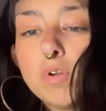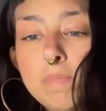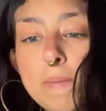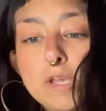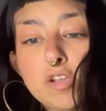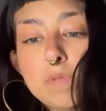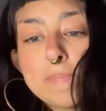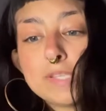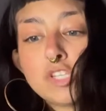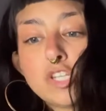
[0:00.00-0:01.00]
And maybe it could be a
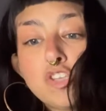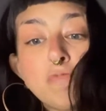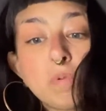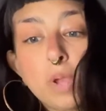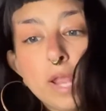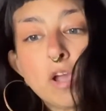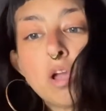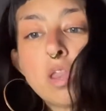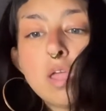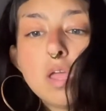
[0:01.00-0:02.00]
message that you've been waiting
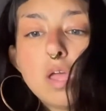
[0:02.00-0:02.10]
on.